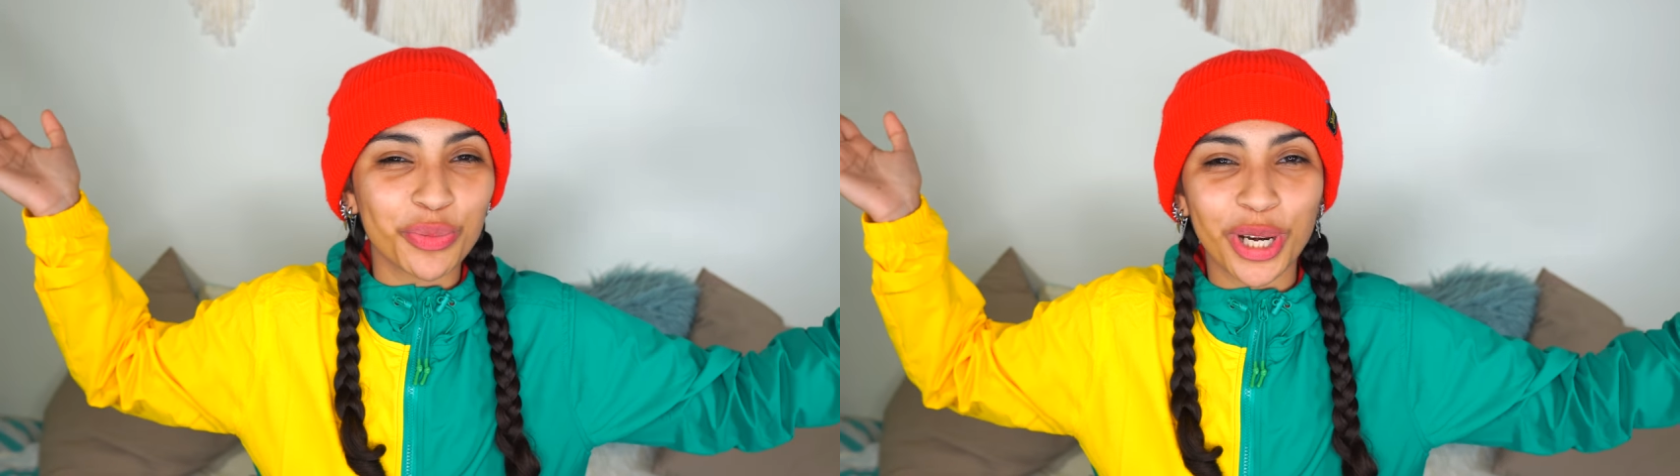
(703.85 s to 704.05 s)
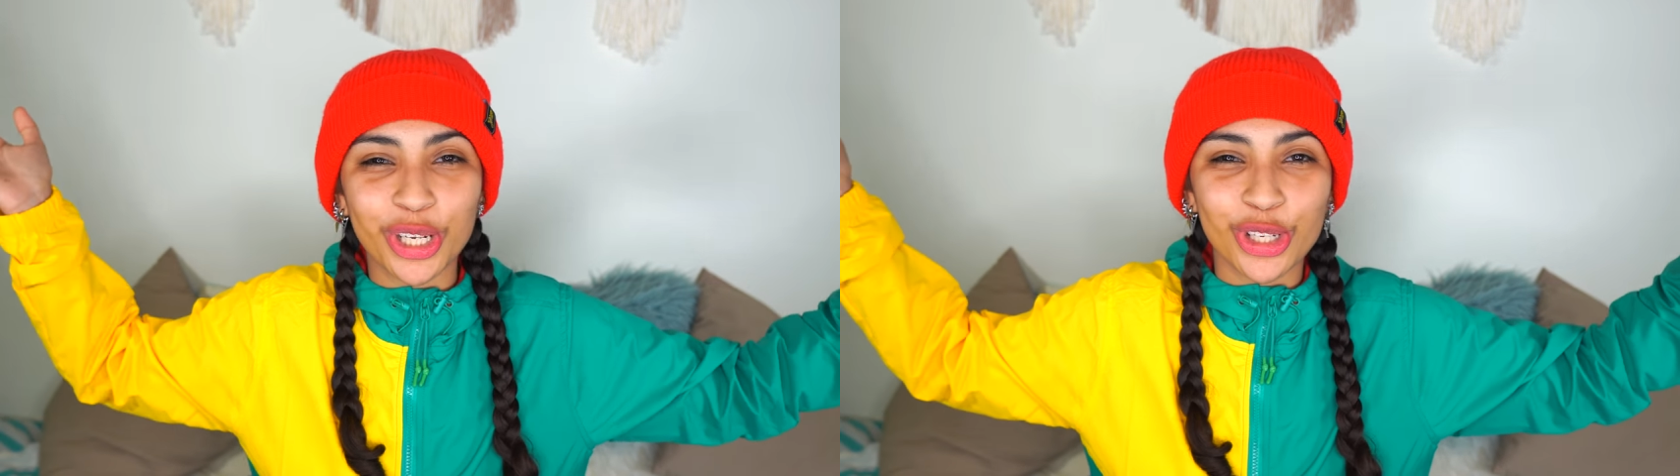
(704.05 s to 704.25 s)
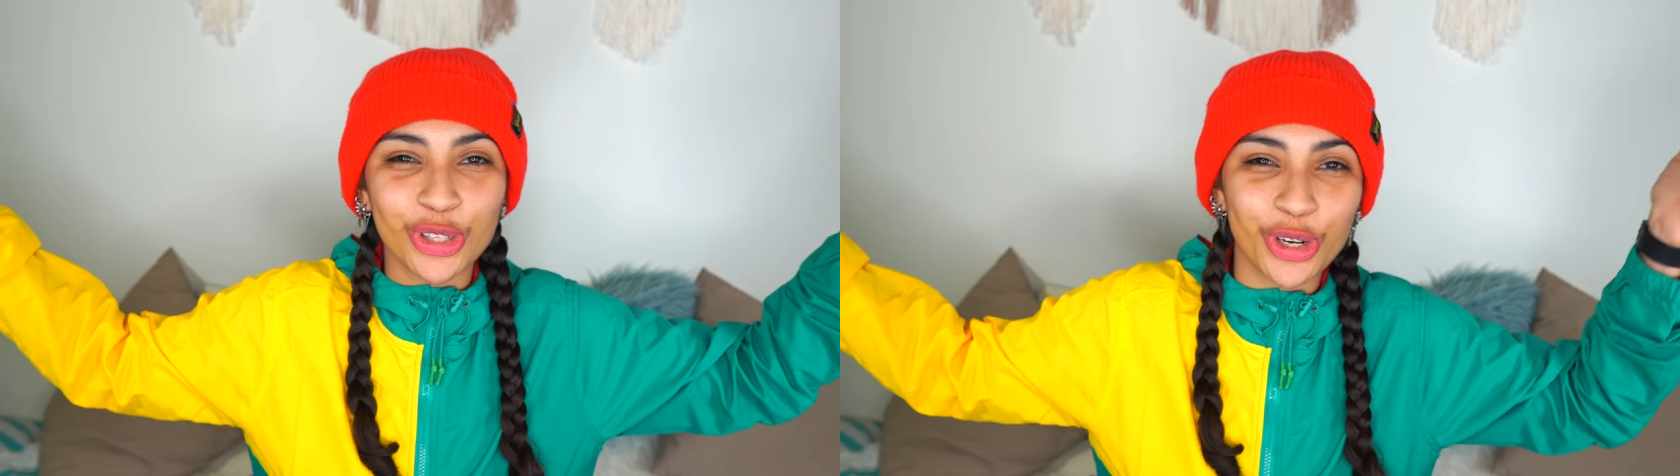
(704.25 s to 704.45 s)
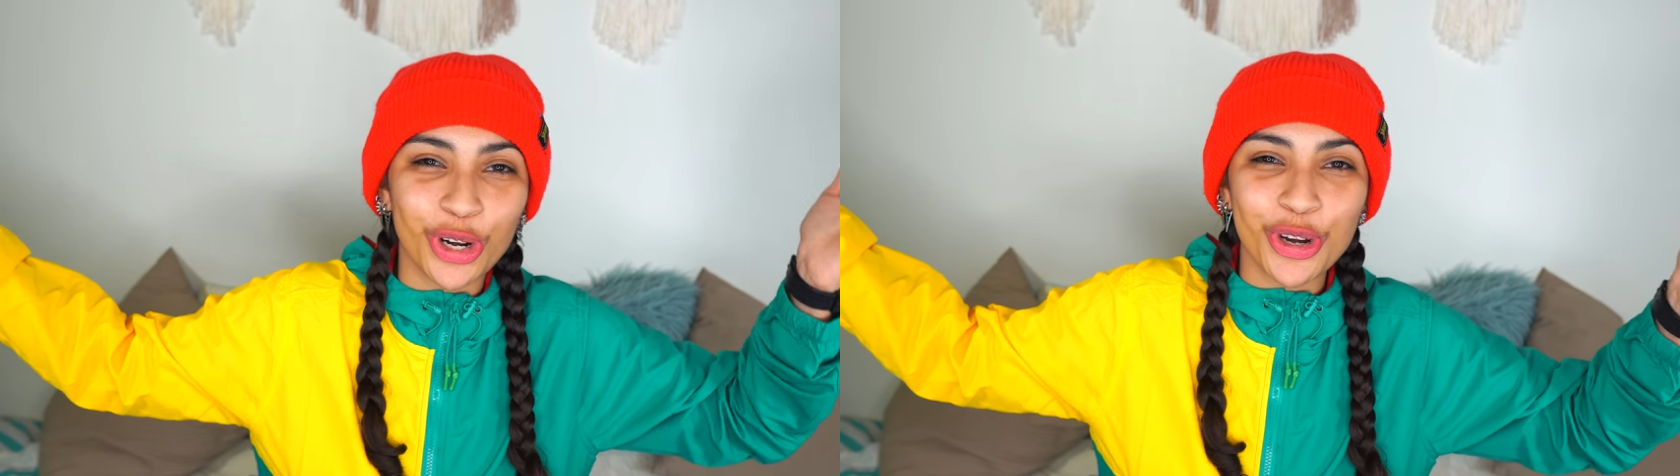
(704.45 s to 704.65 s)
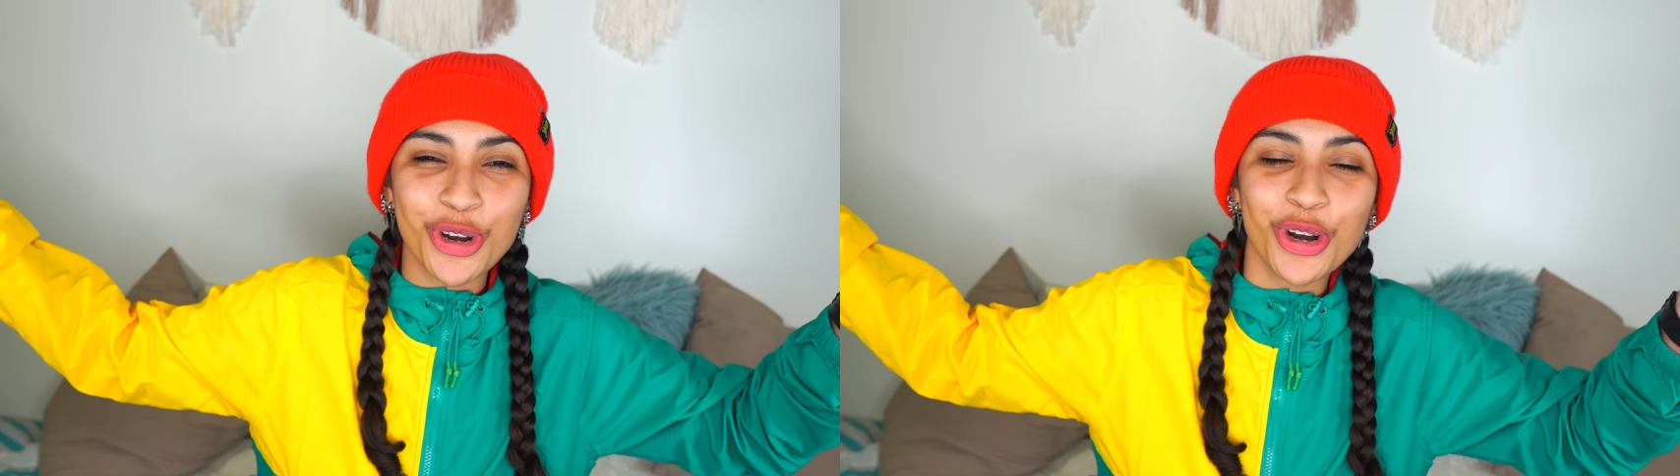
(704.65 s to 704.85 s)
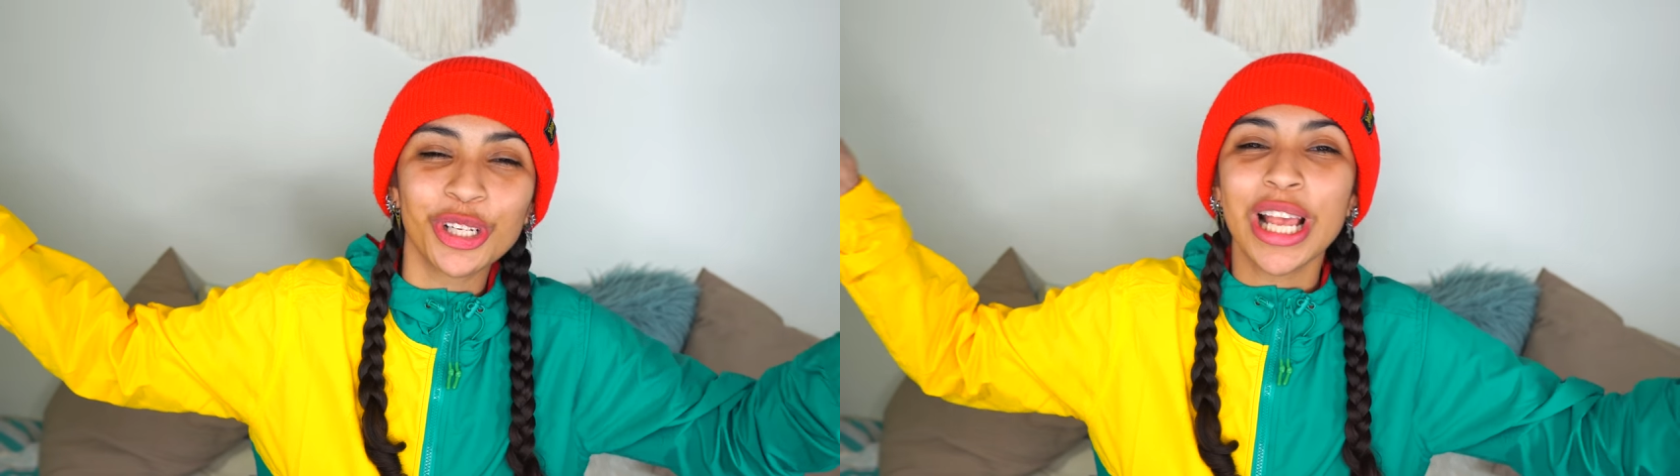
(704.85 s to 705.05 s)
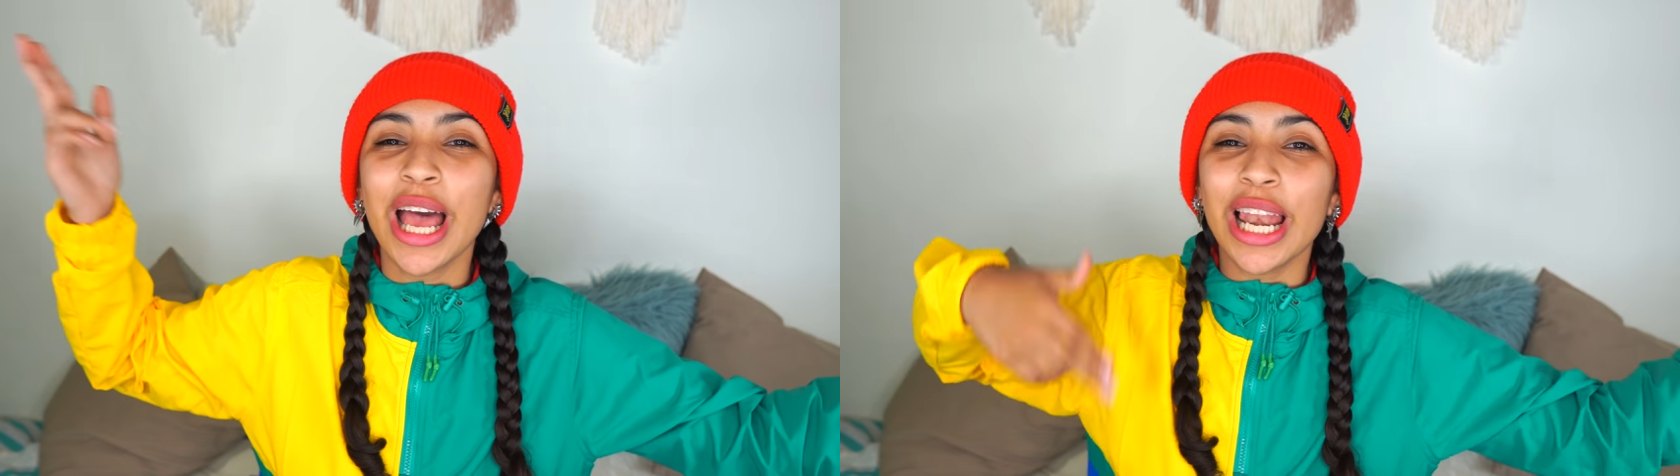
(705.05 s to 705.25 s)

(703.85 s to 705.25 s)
registered nurse.